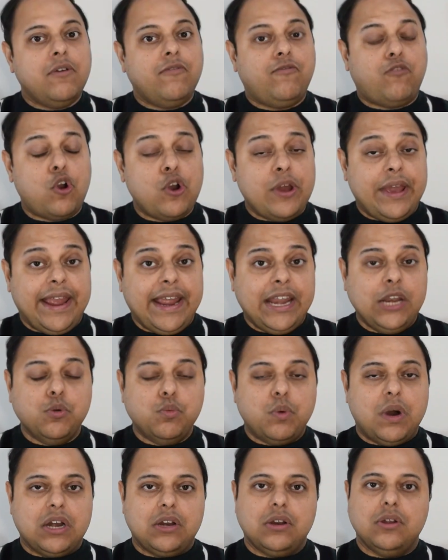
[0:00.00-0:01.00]
for
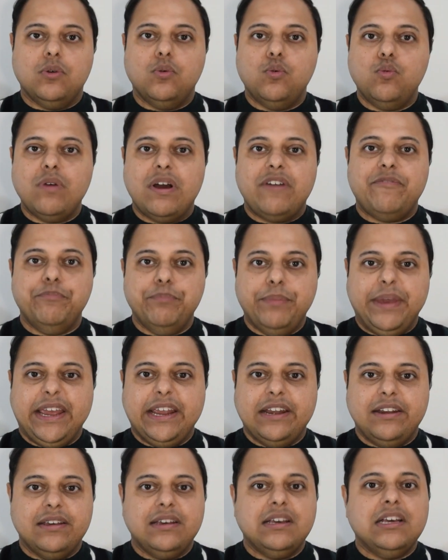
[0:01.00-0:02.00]
anyone who have
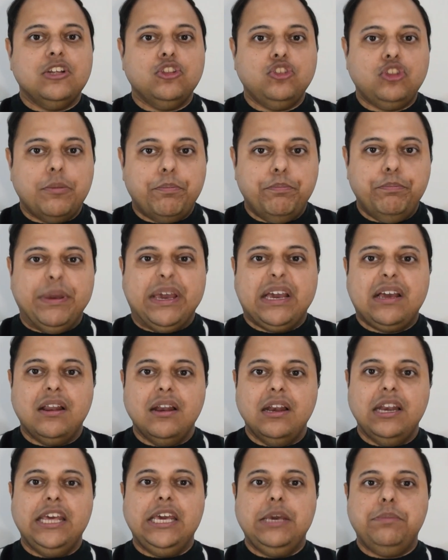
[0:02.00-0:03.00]
made the big
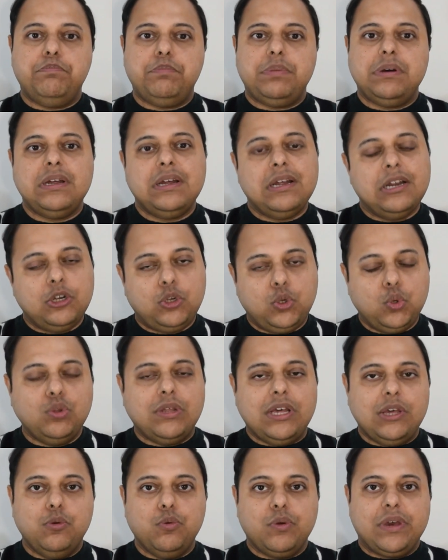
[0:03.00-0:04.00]
leap to
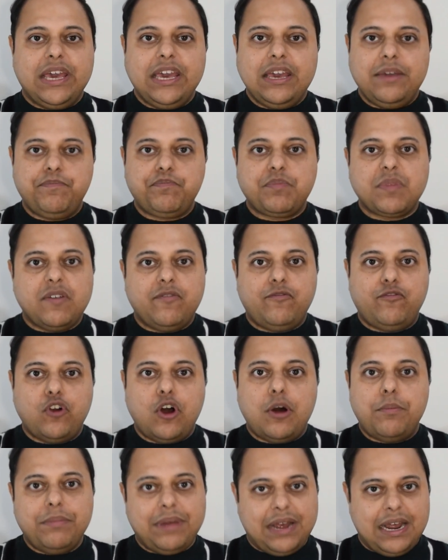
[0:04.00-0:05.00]
the UK
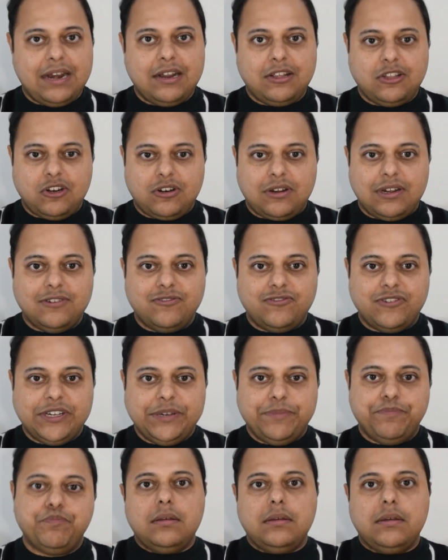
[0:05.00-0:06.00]
from another country.
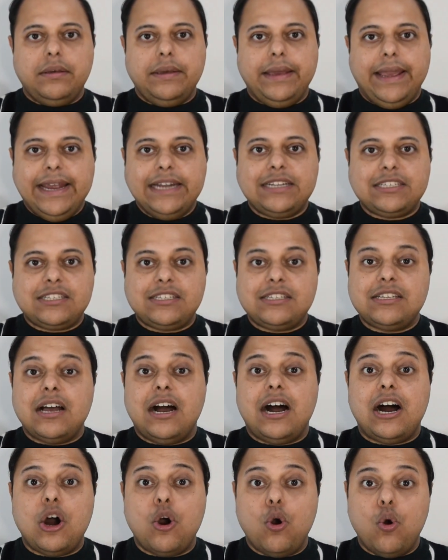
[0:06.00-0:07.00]
It's
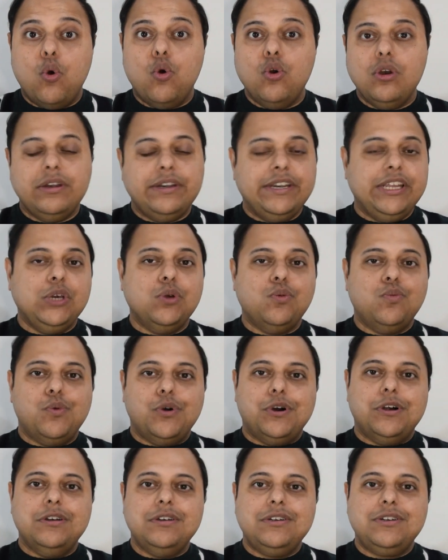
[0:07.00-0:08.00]
a whole new
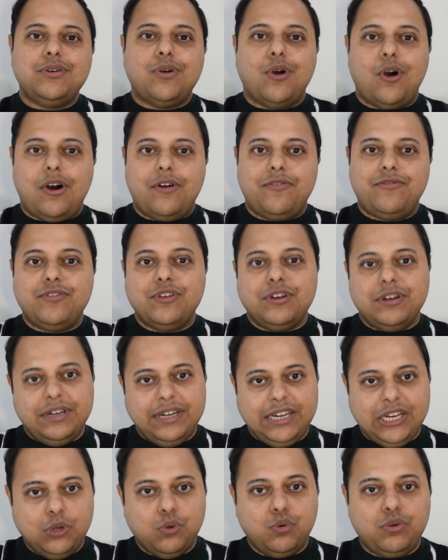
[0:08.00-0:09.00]
world of
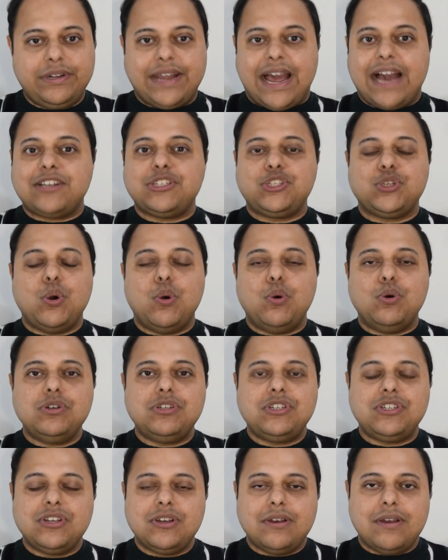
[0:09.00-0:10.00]
new tax
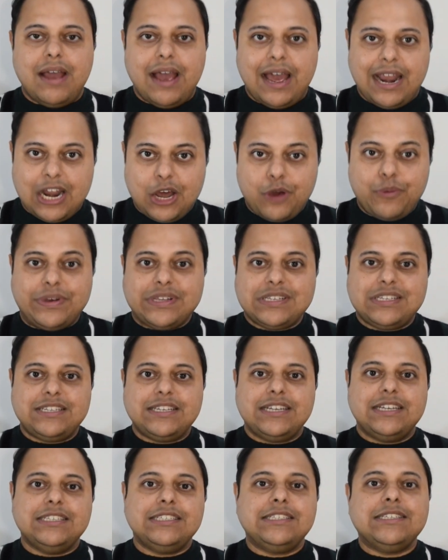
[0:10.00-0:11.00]
codes,
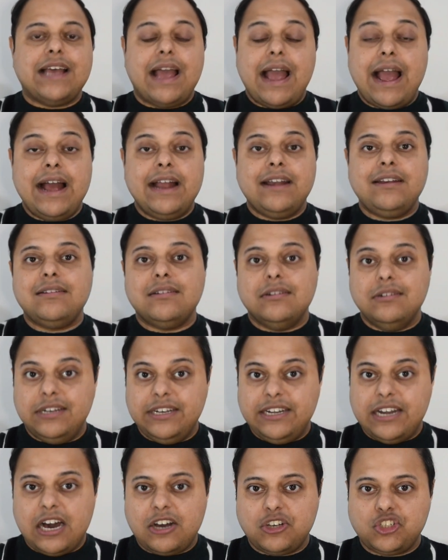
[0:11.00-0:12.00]
allowances, and
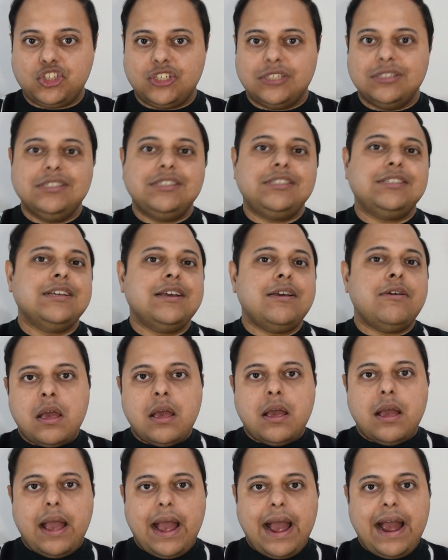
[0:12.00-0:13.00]
deductions,
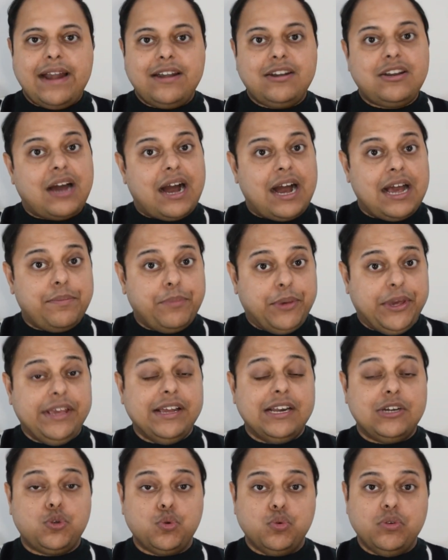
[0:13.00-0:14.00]
and I'm
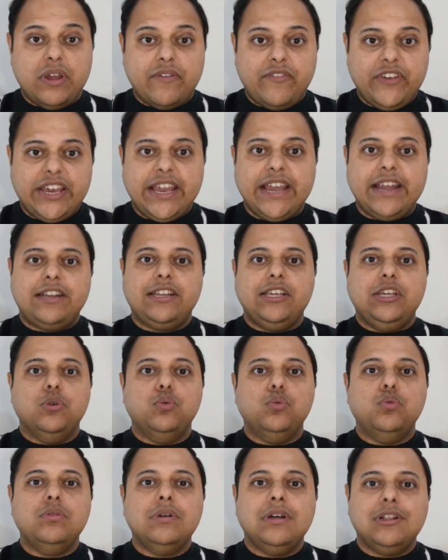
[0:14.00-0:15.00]
here to navigate
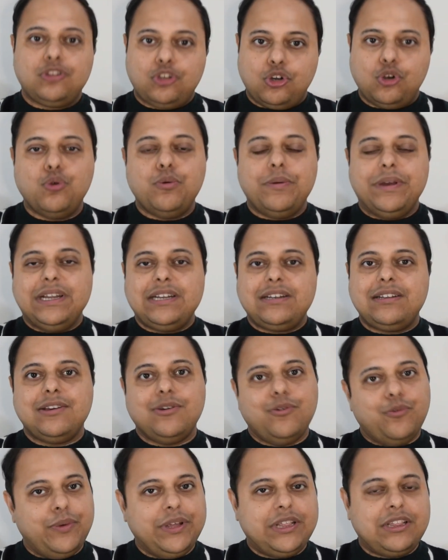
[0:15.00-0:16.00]
you through it
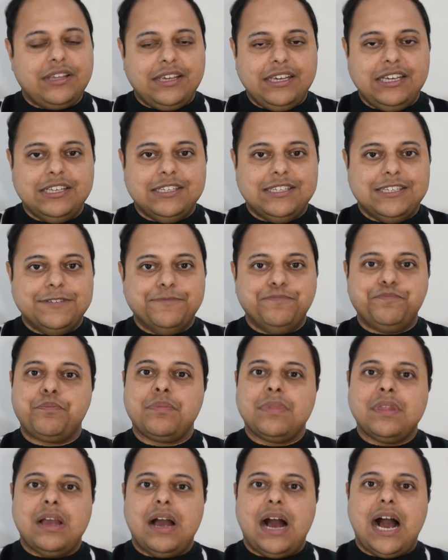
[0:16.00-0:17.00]
with ease.
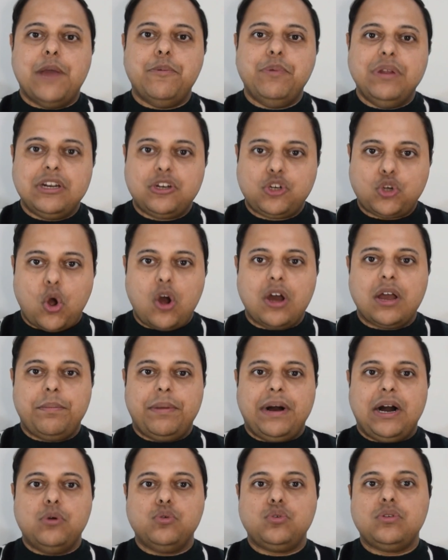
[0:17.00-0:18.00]
I will talk
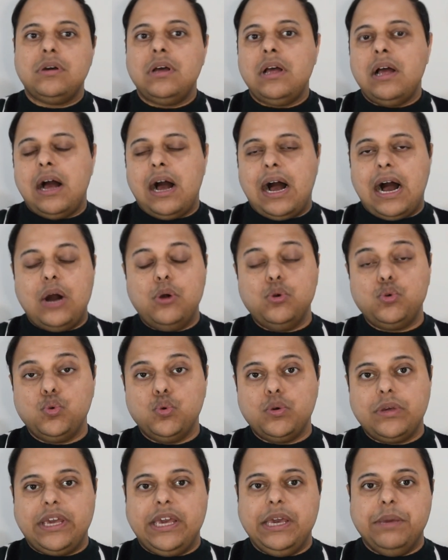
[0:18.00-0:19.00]
about how
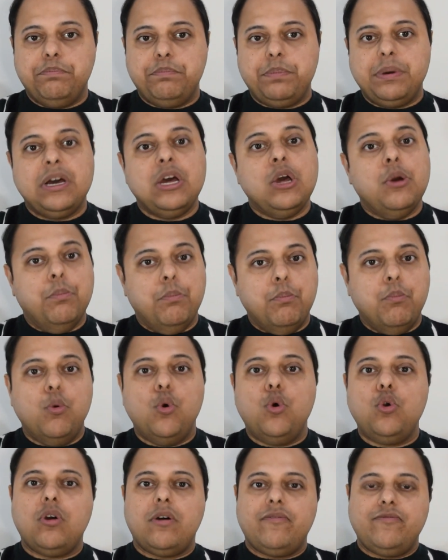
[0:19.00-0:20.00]
to keep
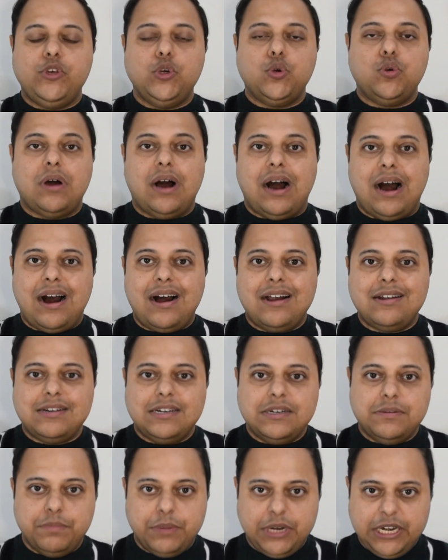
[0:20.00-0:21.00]
more of your hard
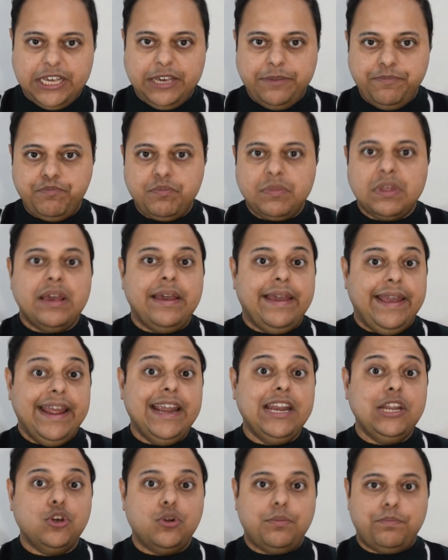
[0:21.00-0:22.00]
earned money
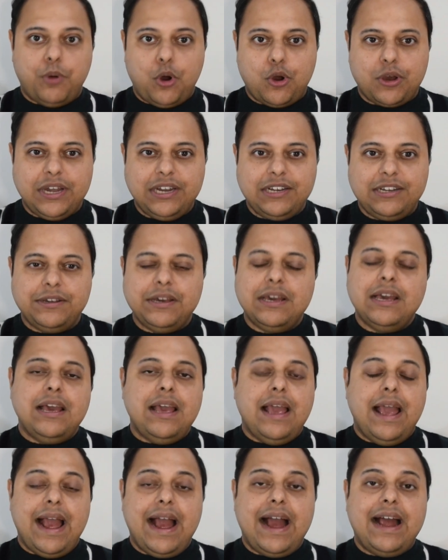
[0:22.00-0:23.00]
in your pocket
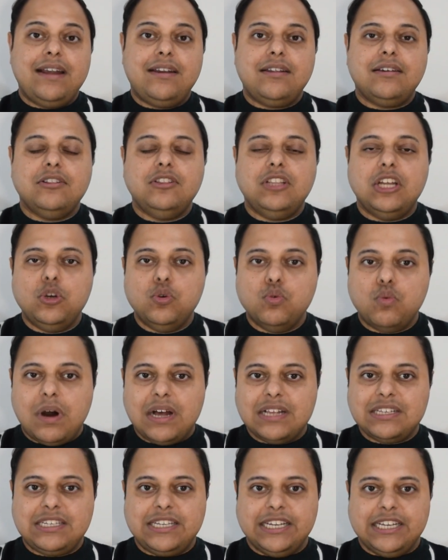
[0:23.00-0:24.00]
and the
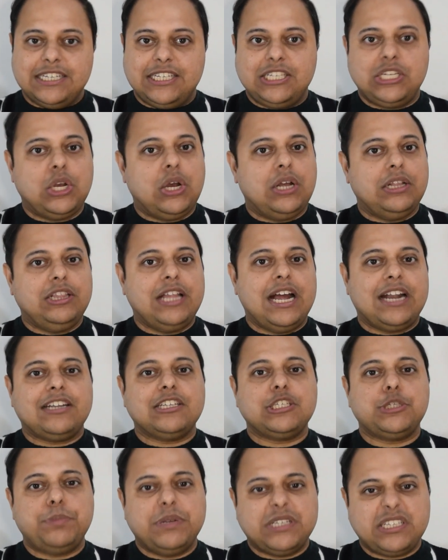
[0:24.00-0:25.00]
nuances that are
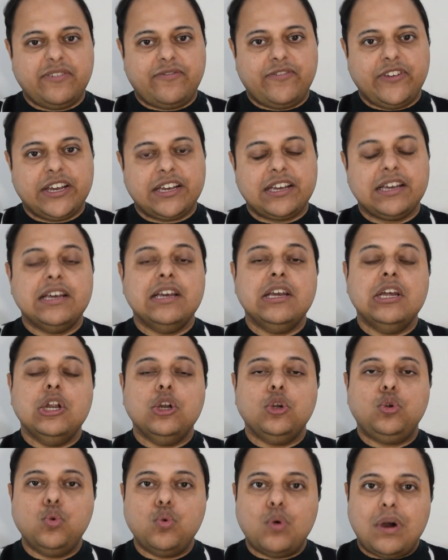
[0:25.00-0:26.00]
specific
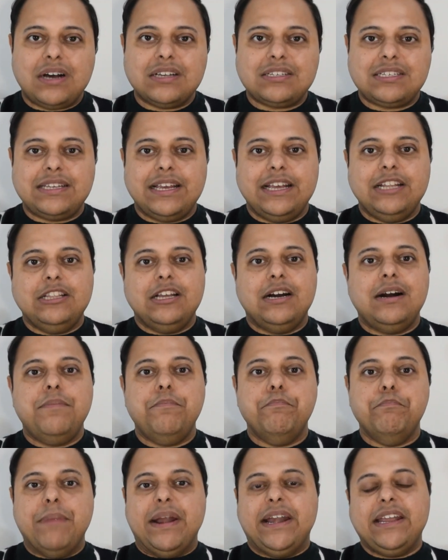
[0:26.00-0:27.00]
to us in the
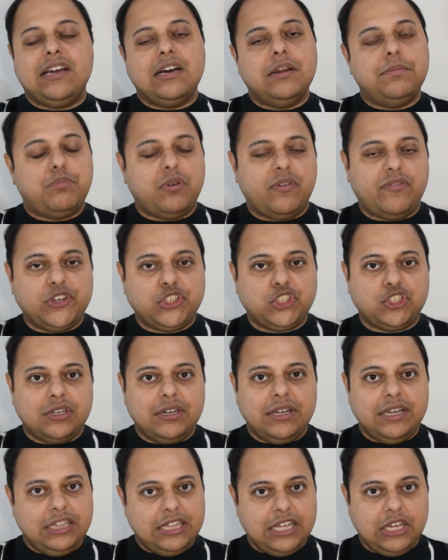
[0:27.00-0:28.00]
medical profession
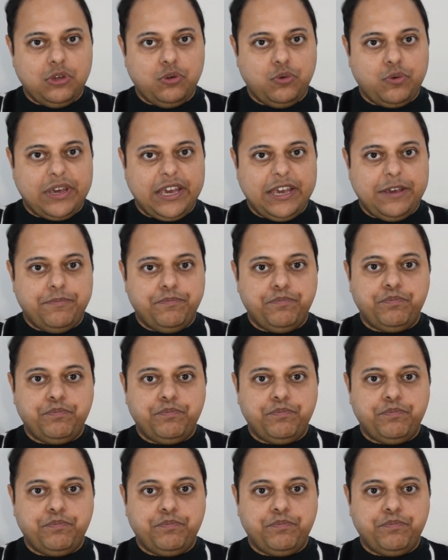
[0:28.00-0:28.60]
in the UK.